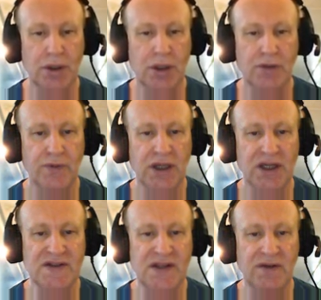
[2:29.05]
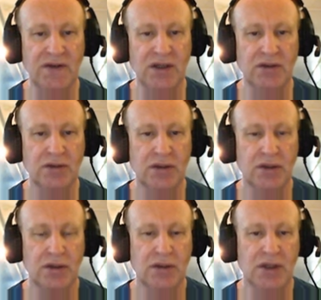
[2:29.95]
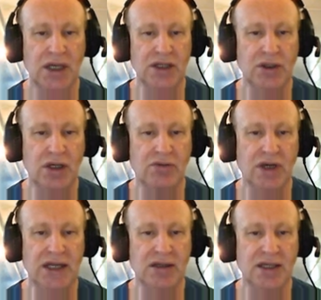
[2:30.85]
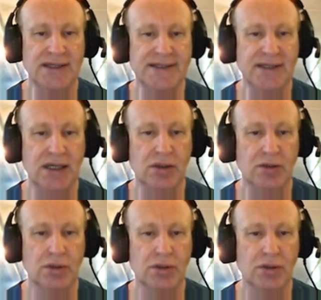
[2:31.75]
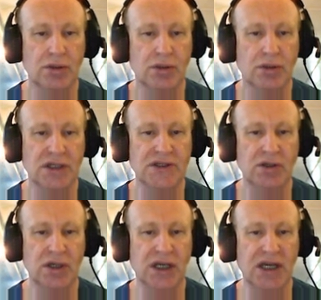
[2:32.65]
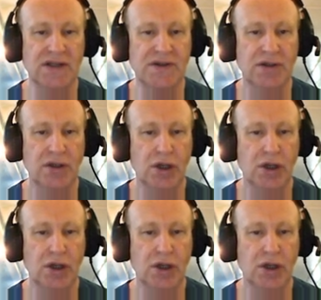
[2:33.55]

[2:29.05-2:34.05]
queen e7, then you are right. Let's look at us.